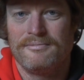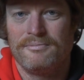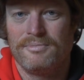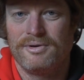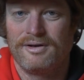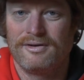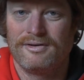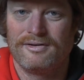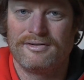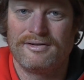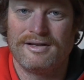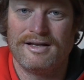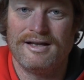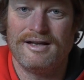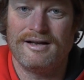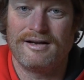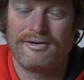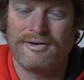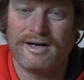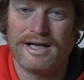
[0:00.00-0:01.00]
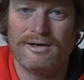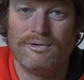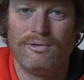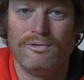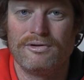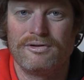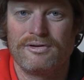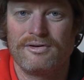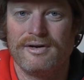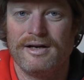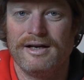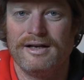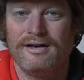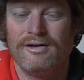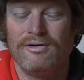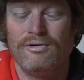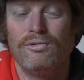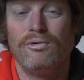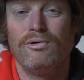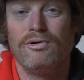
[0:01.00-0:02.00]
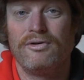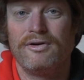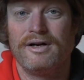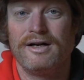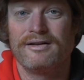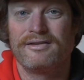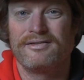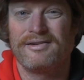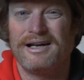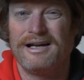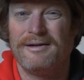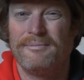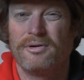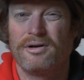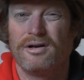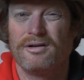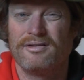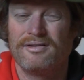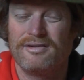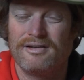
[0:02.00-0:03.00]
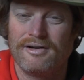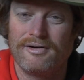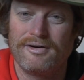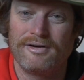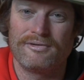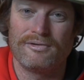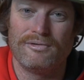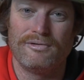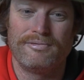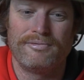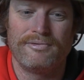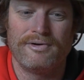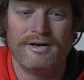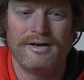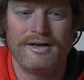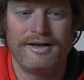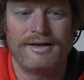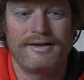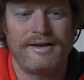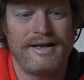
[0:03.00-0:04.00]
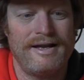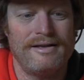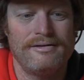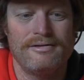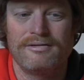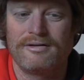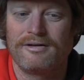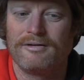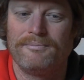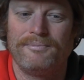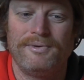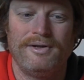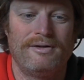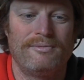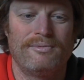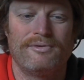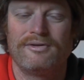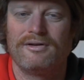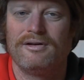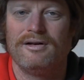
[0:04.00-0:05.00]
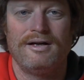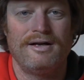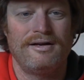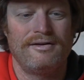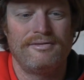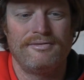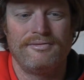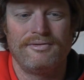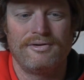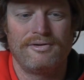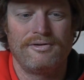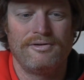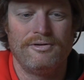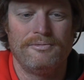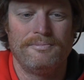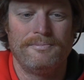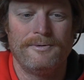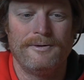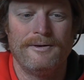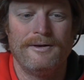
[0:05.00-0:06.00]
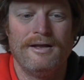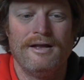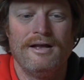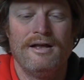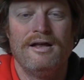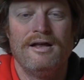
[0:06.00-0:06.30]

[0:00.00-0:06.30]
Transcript: because they're a great all-terrain, all-around tyre, but on serious off-roading it cannot compete with your likes of your Cooper